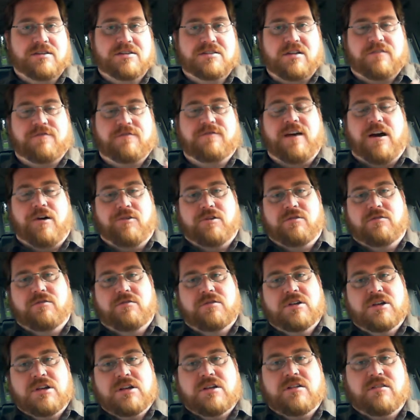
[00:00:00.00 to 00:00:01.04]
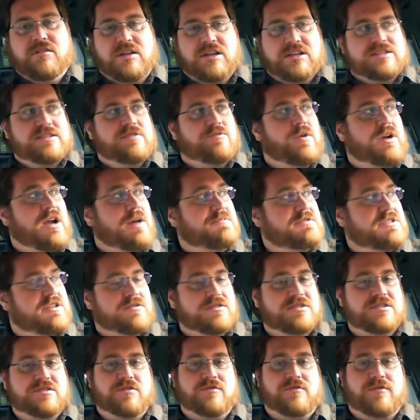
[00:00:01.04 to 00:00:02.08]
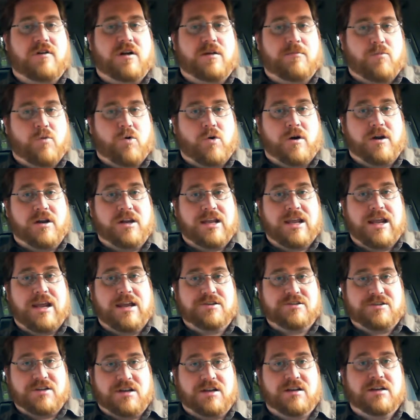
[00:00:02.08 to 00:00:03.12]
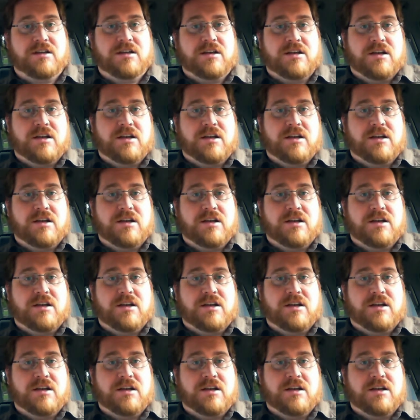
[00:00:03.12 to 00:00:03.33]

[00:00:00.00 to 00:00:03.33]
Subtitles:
So I found these 3 episodes so far more engaging.